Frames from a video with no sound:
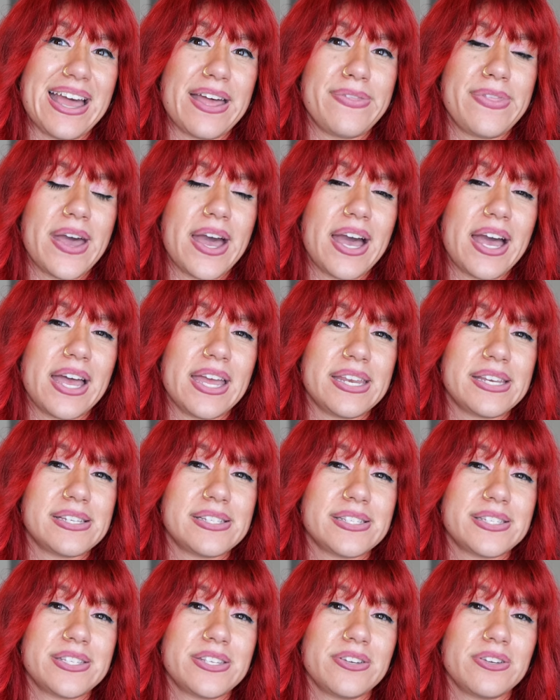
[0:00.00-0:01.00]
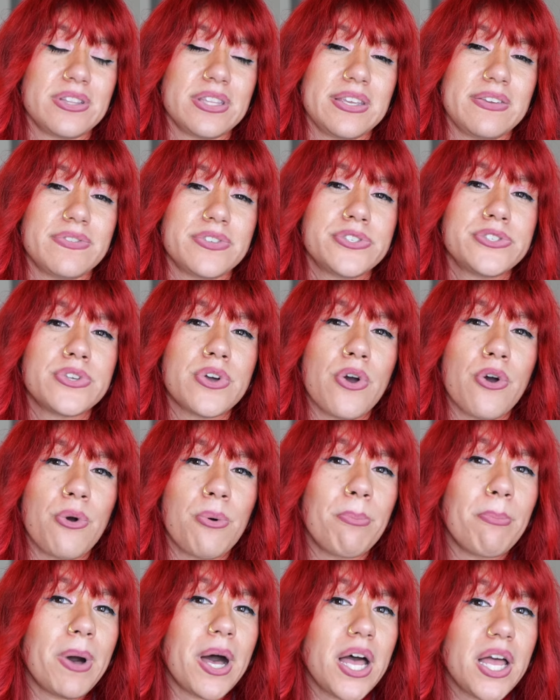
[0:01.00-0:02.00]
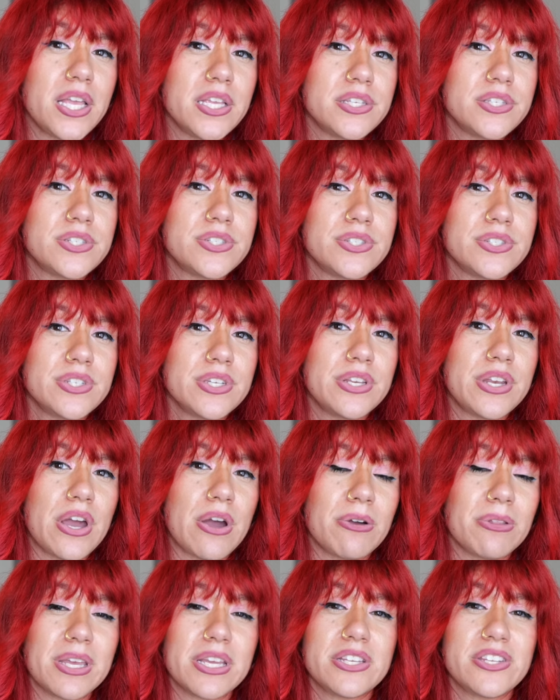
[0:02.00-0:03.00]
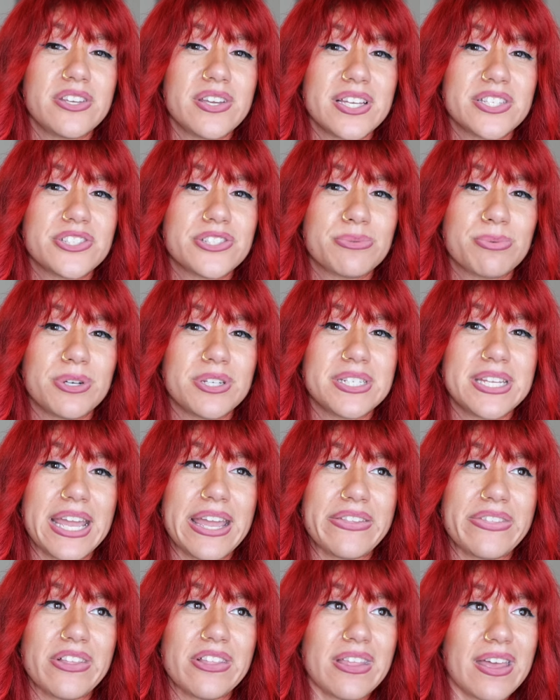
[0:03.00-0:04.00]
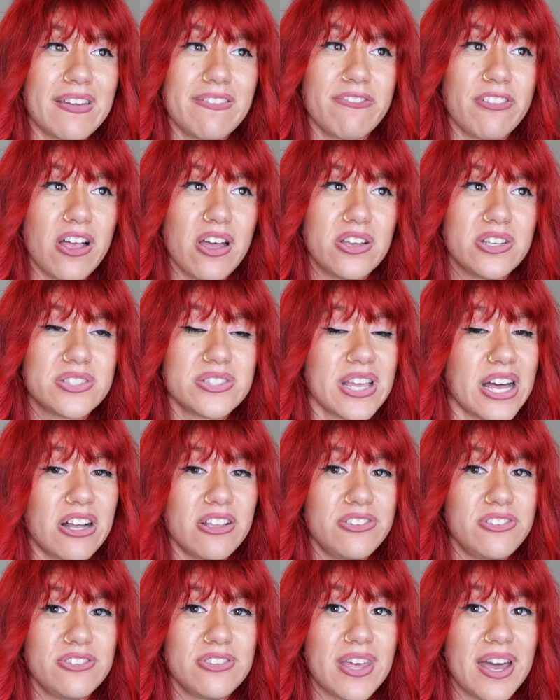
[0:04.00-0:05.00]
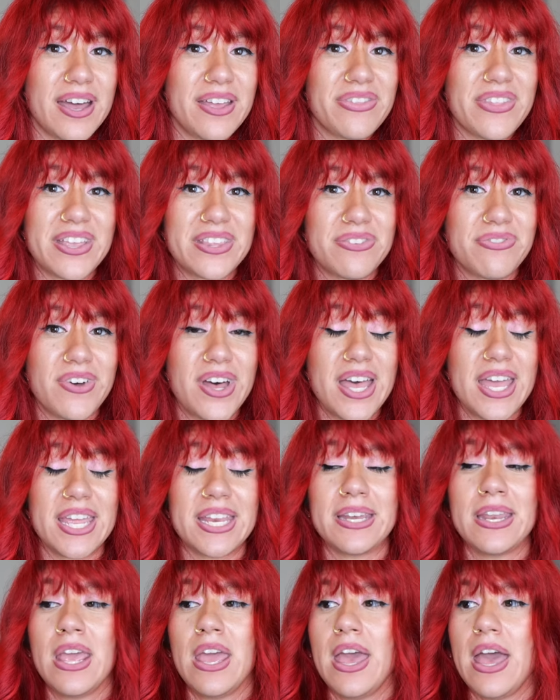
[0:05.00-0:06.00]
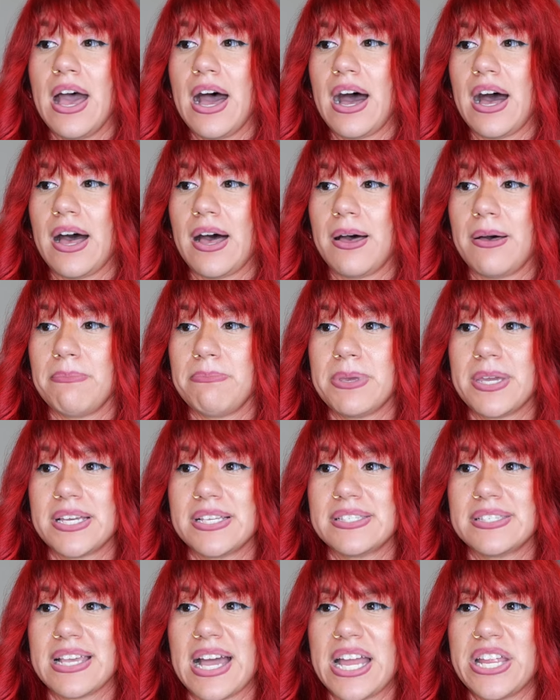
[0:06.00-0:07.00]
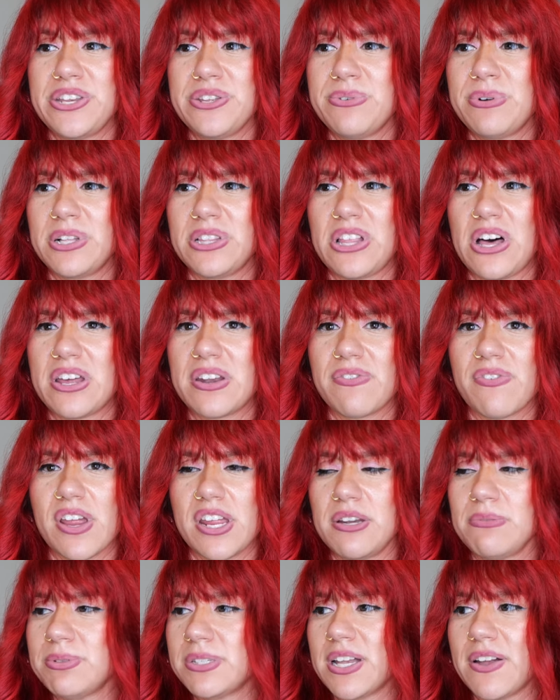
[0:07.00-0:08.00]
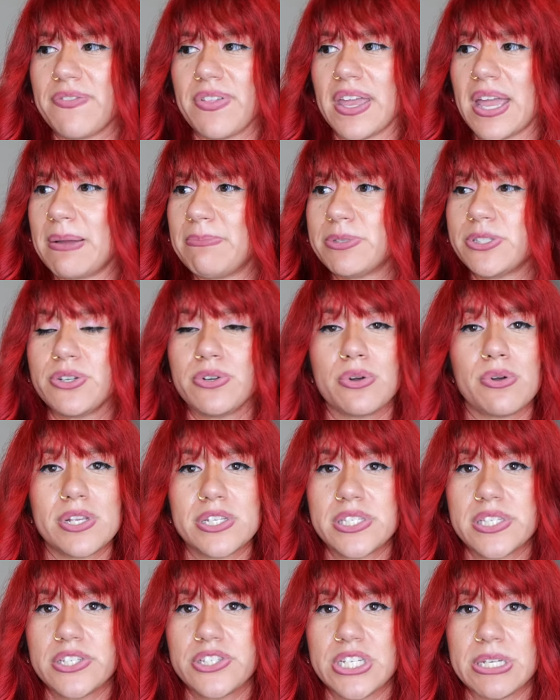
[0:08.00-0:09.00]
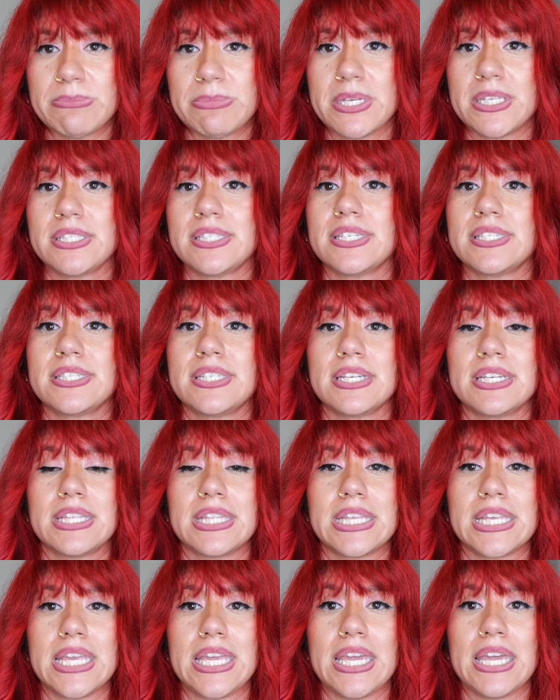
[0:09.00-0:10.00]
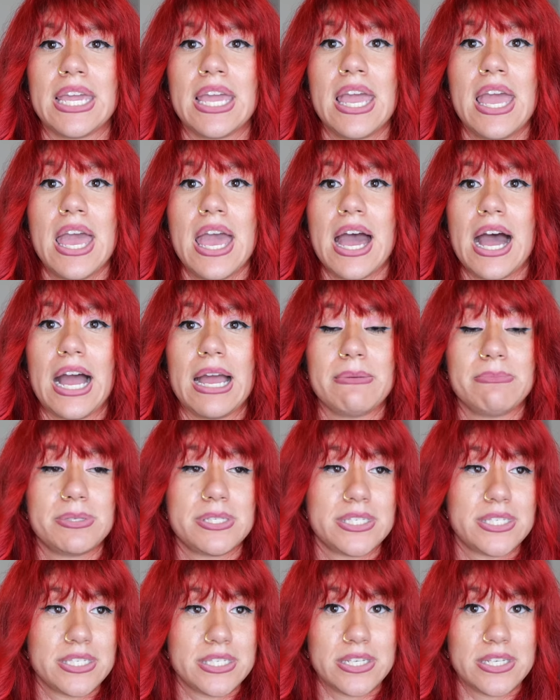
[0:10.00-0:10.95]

that still leaves so much, you know, like, do you guys just want day in the life vlogs? I'll do that. That's fine. Because I do a lot of random stuff. Like, I'm still going to the gym consistently. I've